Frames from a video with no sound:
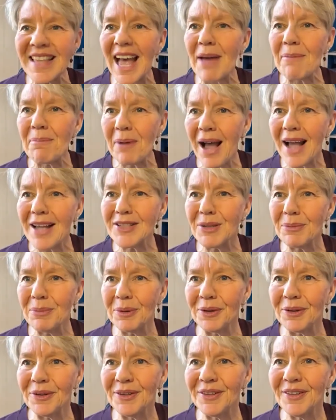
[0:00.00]
is that
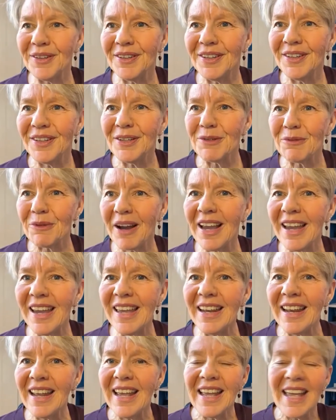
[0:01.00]
possible?
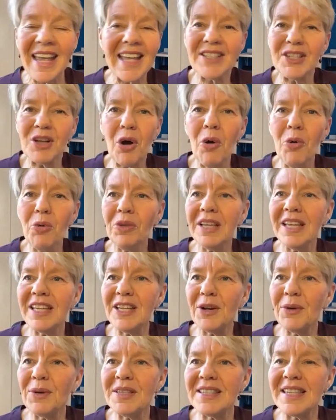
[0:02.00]
Right? It's all,
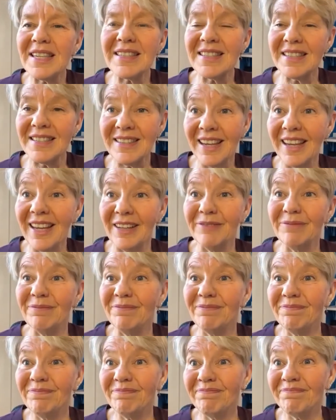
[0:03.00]
it's just, yeah.